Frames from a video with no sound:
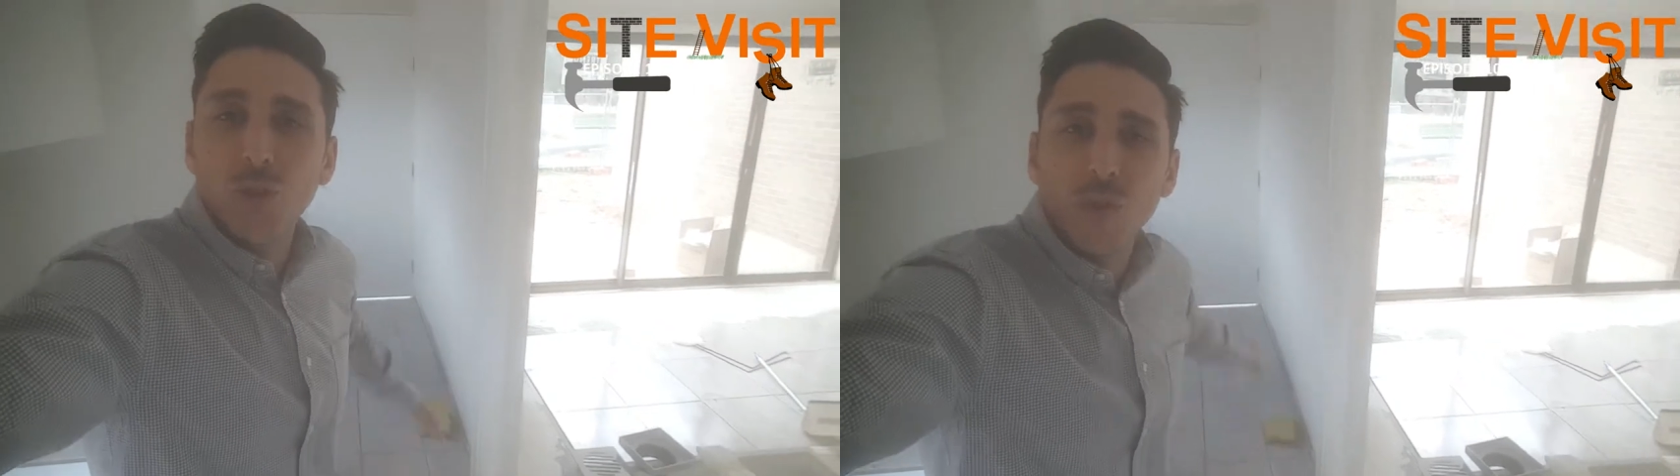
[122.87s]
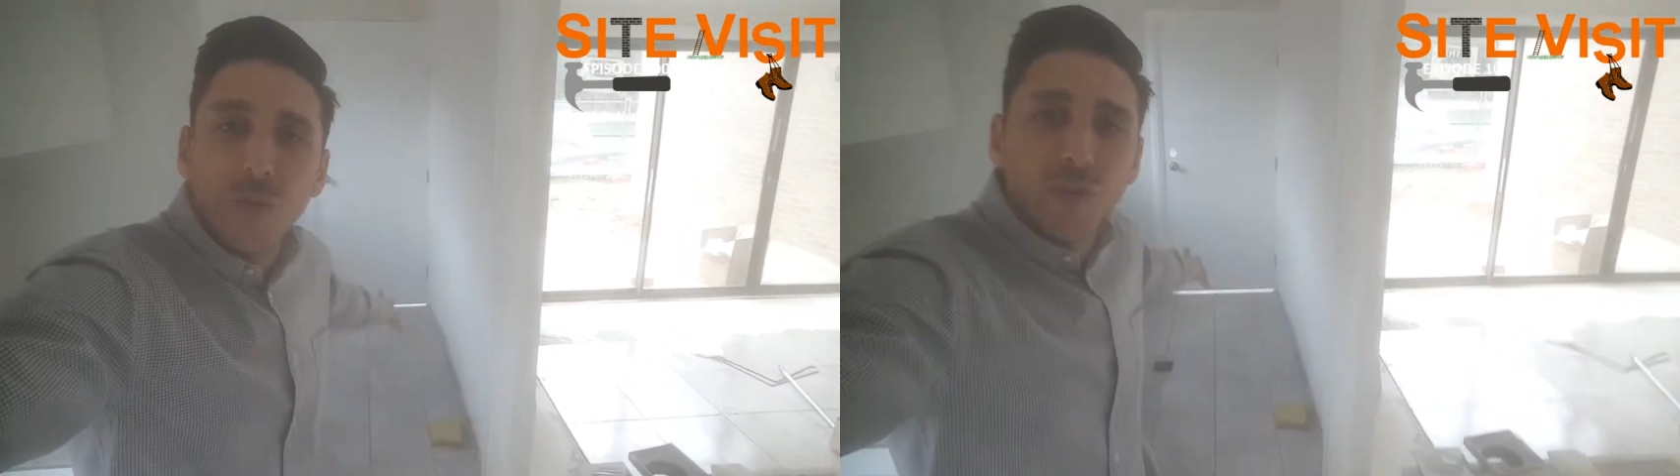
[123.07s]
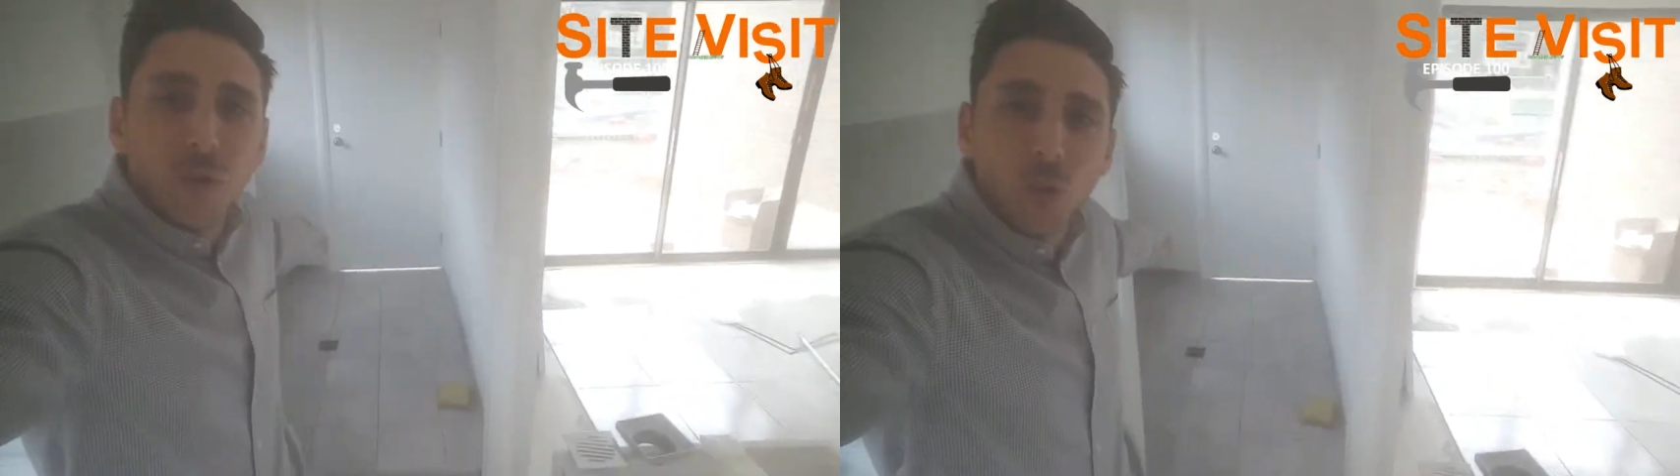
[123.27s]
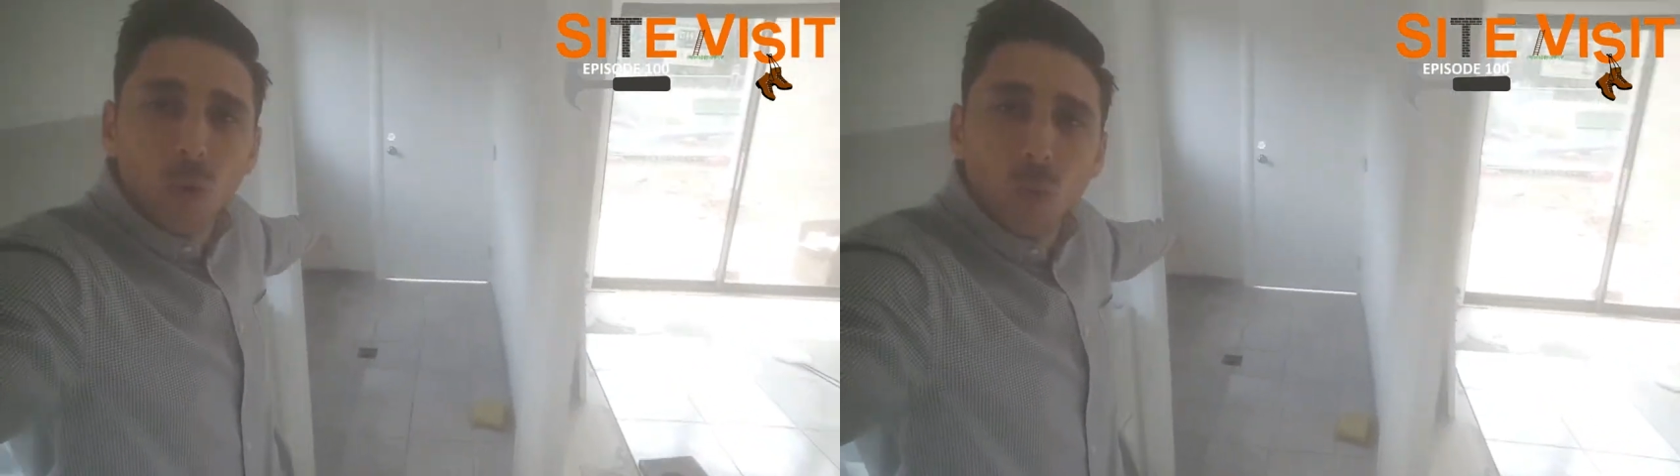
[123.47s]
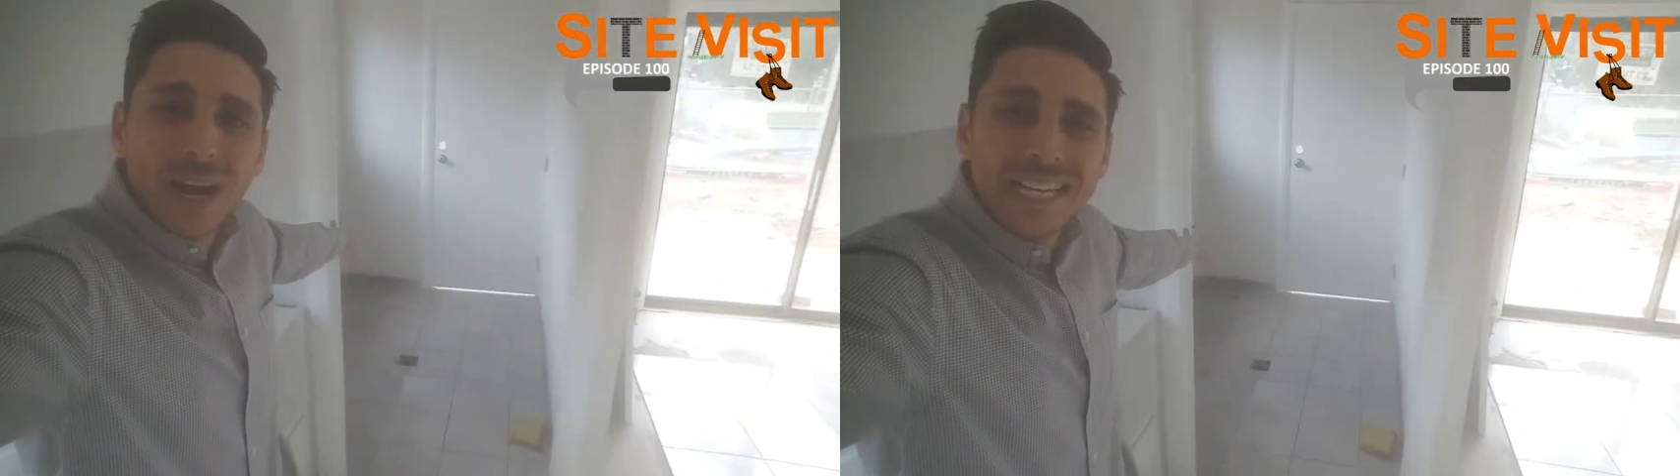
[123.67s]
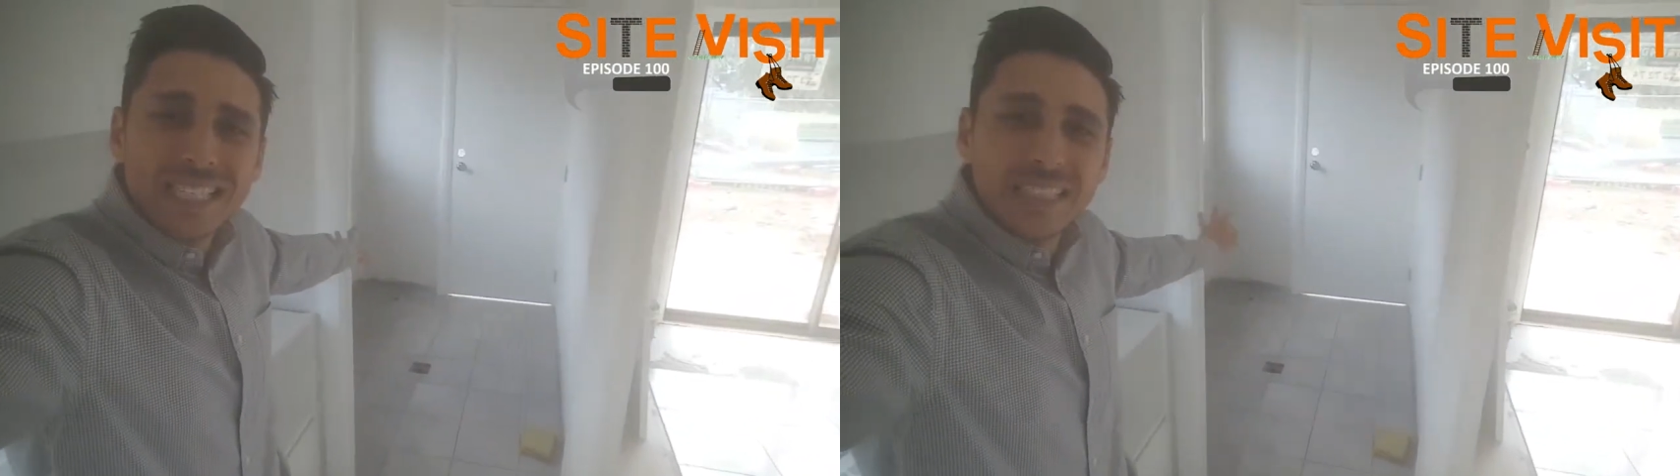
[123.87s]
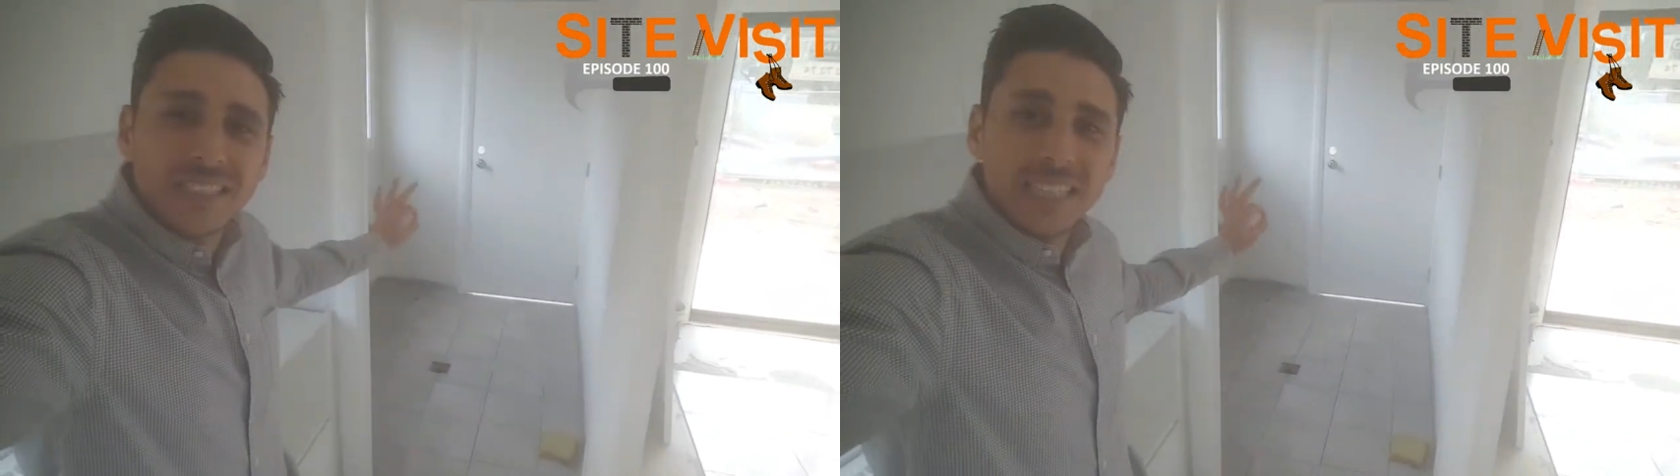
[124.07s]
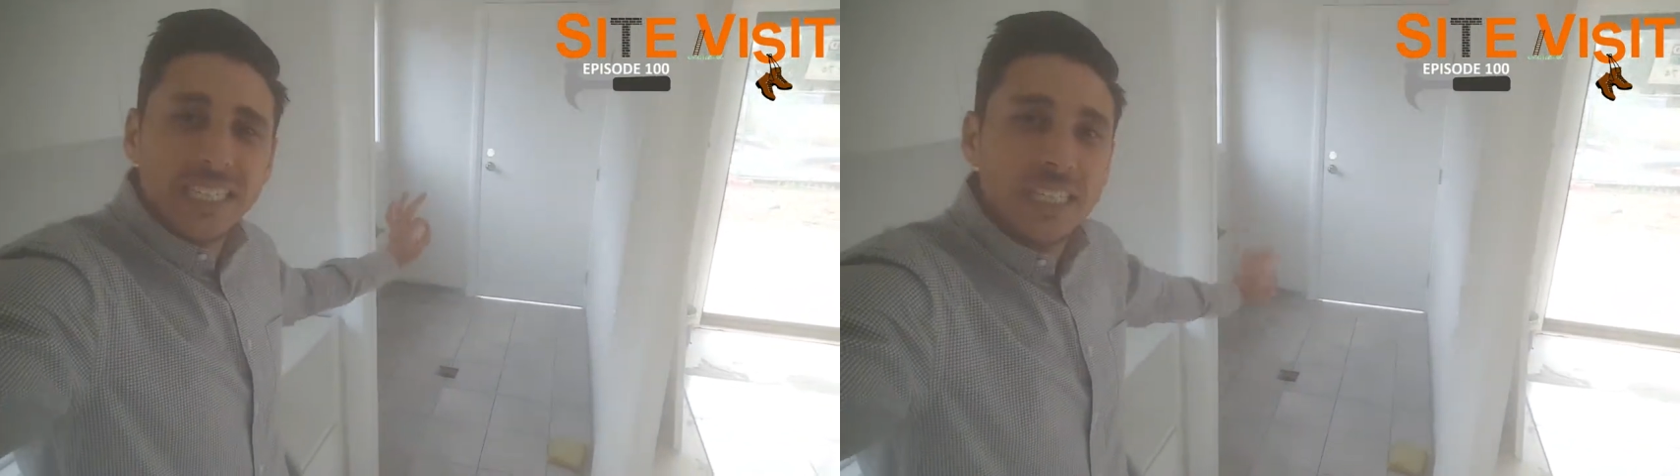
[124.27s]
to the floor
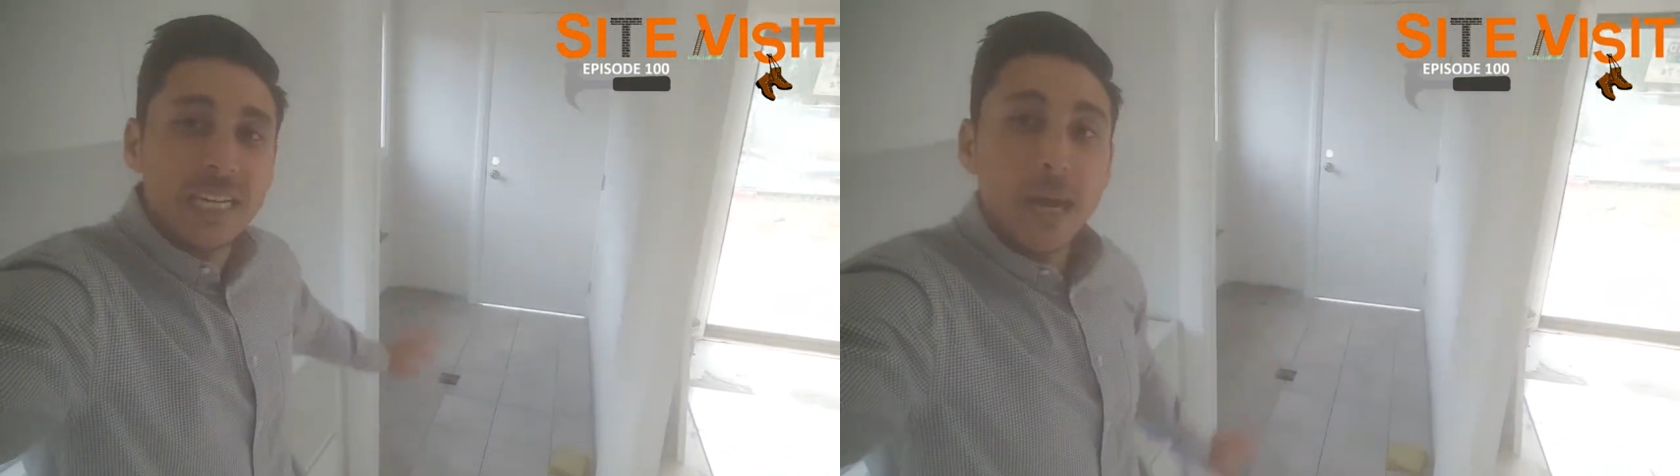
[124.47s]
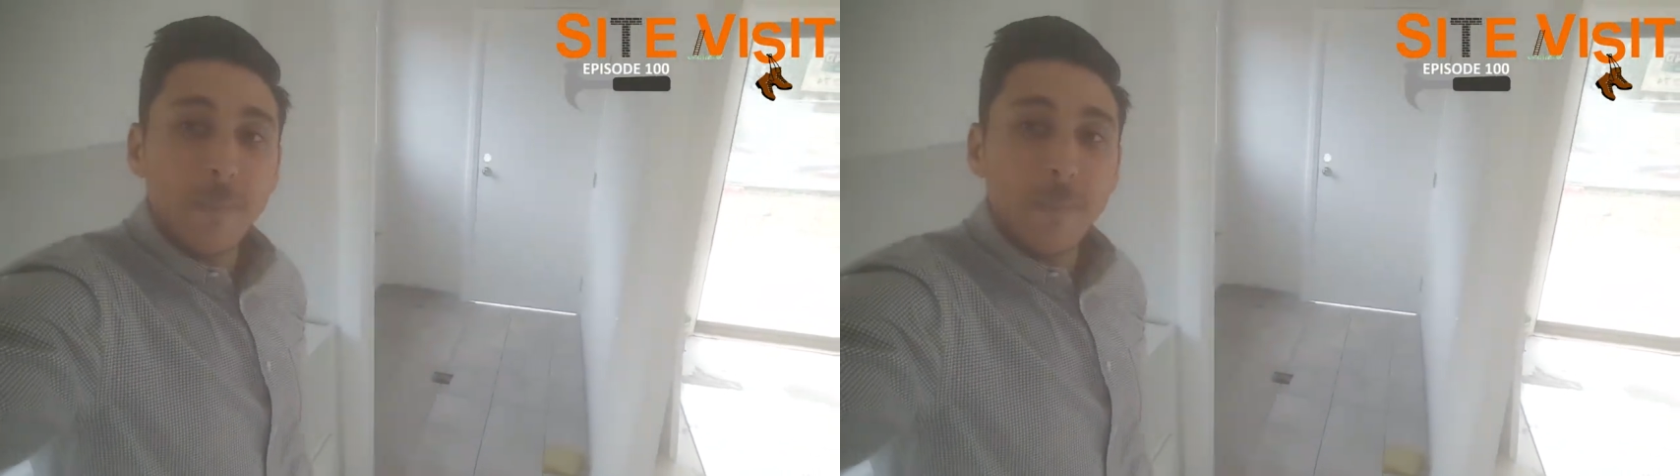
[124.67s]
wastes in